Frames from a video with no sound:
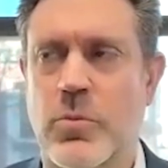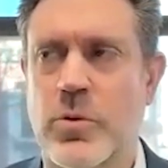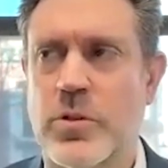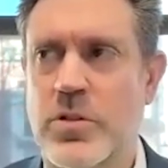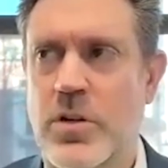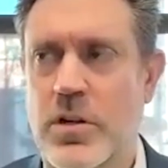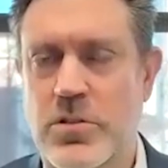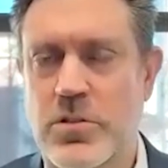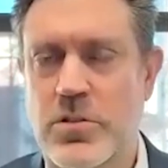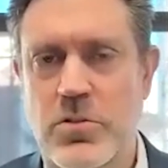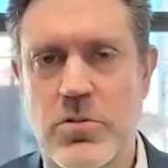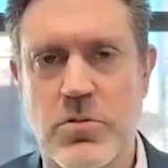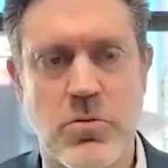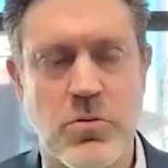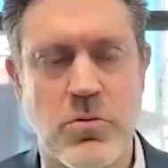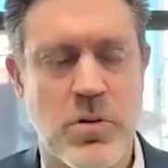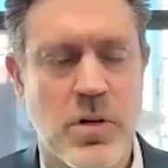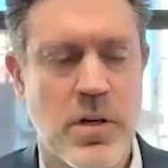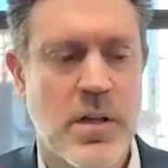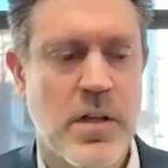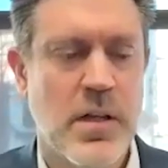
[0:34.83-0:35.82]
We talk
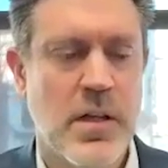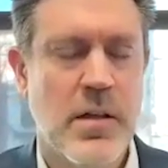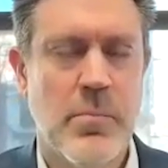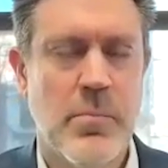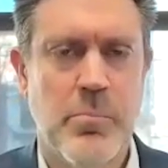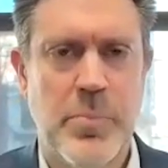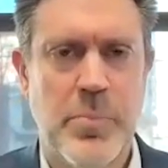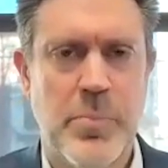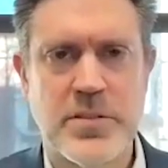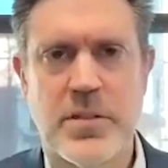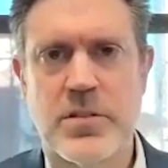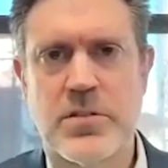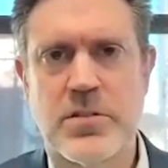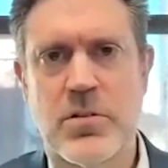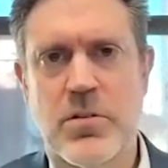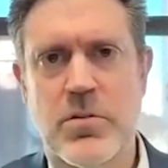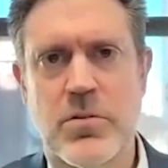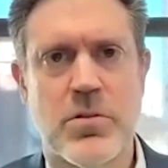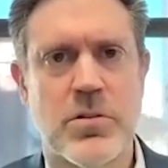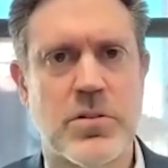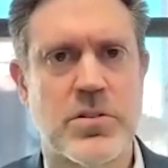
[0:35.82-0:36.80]
to business
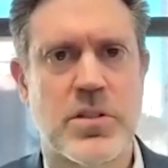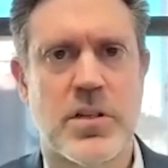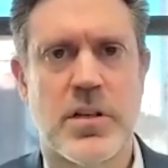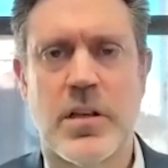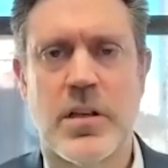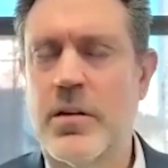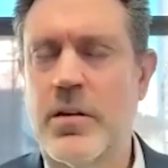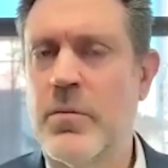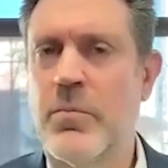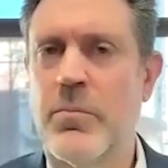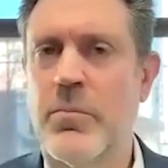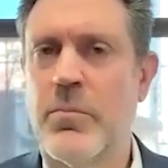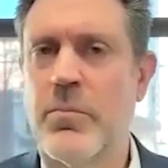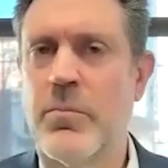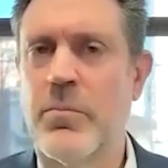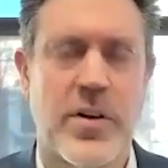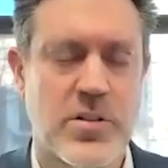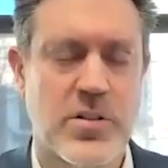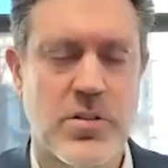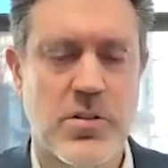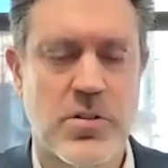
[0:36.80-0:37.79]
owners and
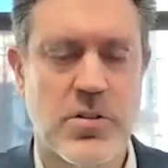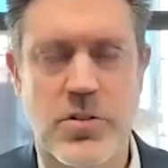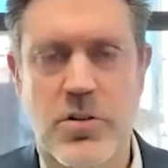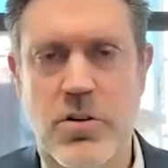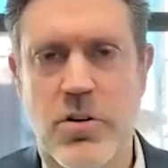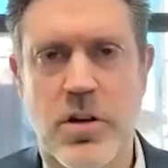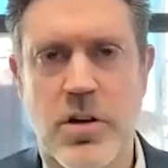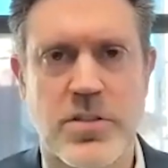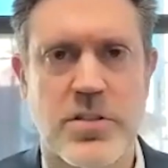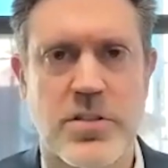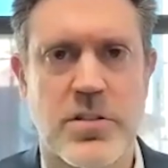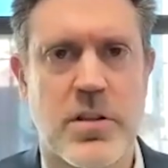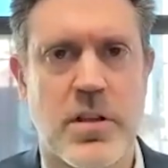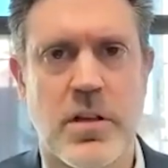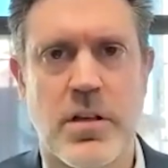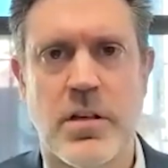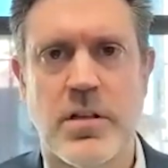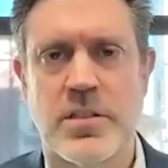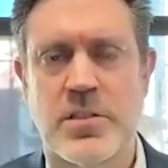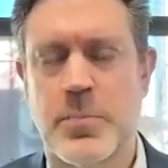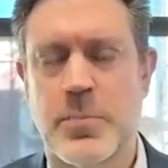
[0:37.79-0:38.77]
professionals across
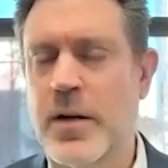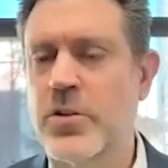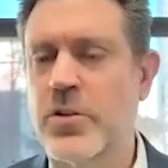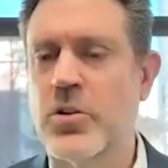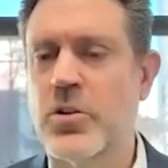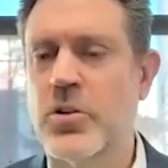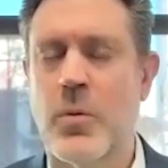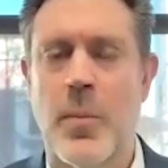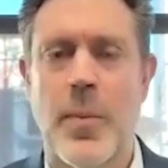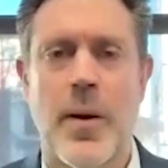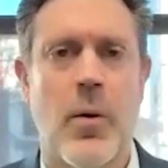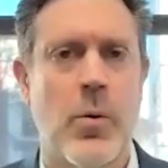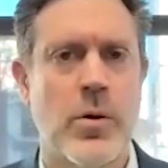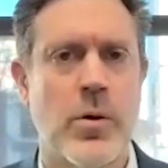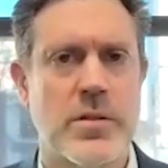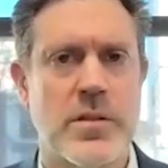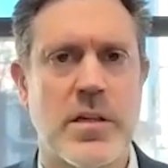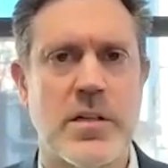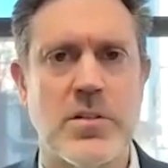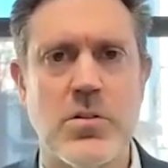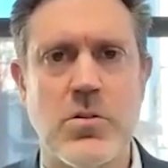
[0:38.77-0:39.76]
the spectrum about what
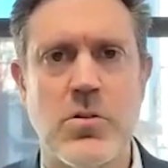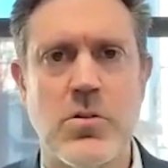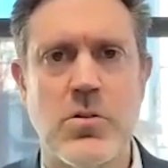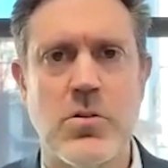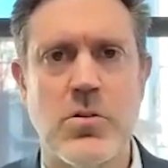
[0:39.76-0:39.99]
they do,